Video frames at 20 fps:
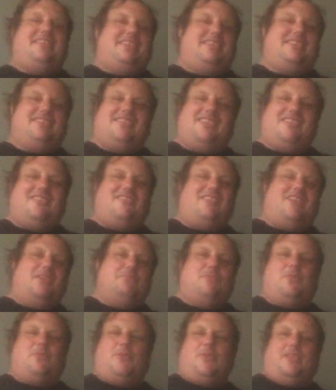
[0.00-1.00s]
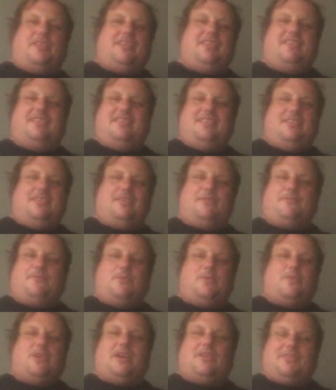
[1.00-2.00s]
You're going to want more than a
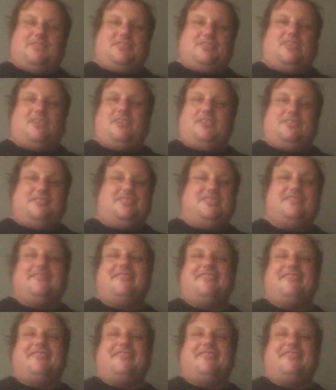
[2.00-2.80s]
4-hour charge.